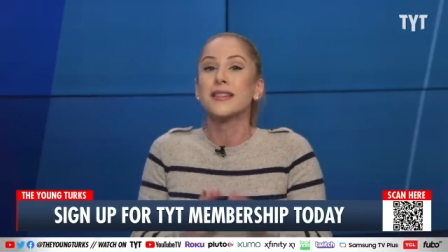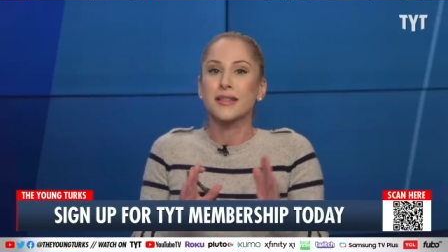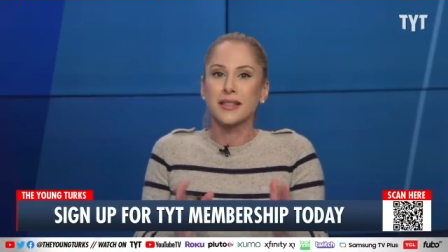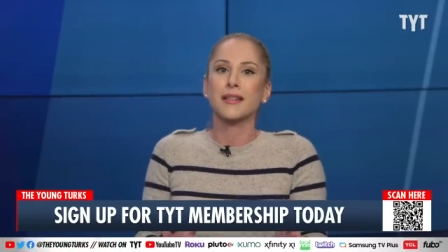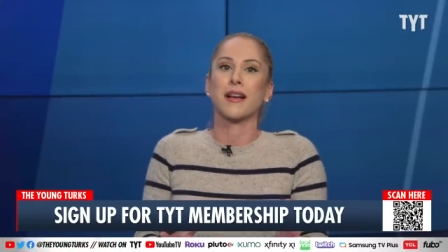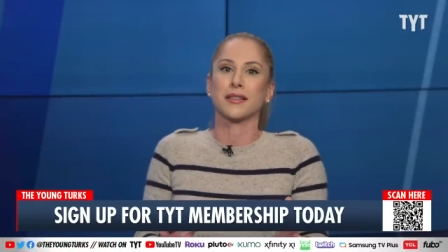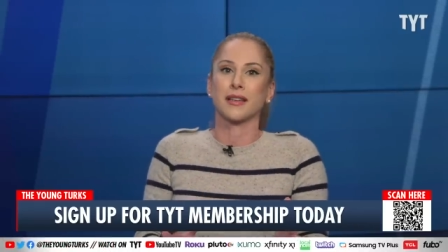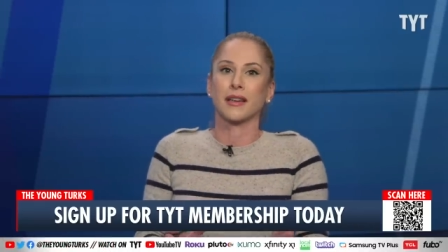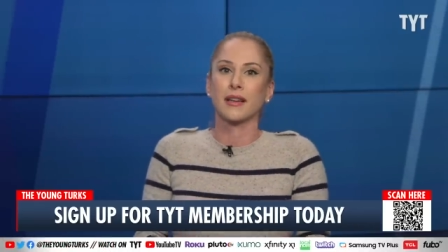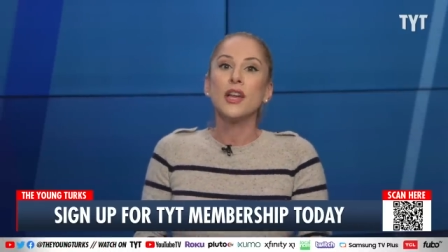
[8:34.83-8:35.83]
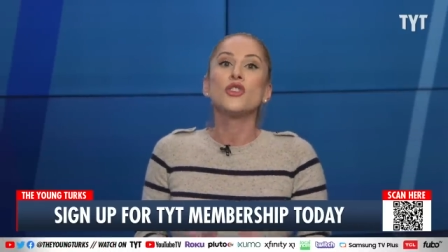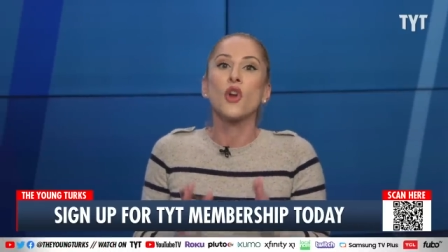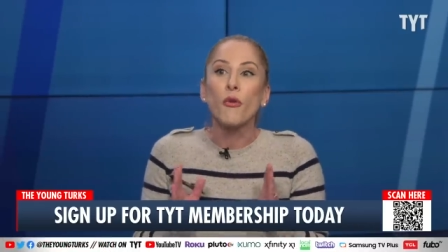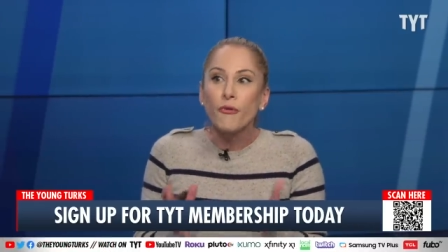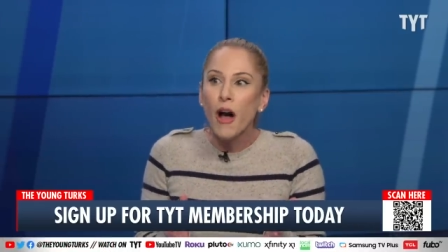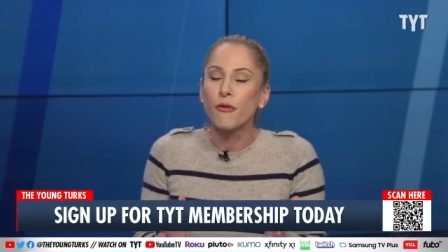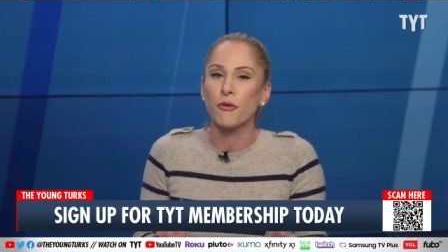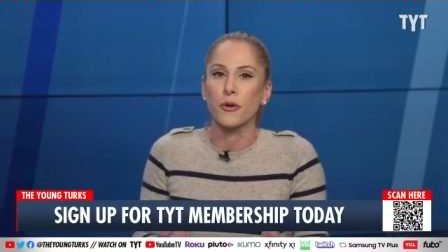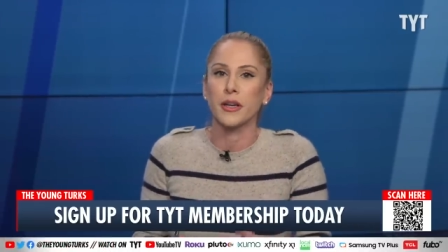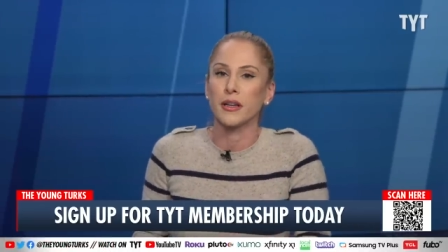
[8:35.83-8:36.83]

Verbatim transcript: It's disgusting. Don't fall for it.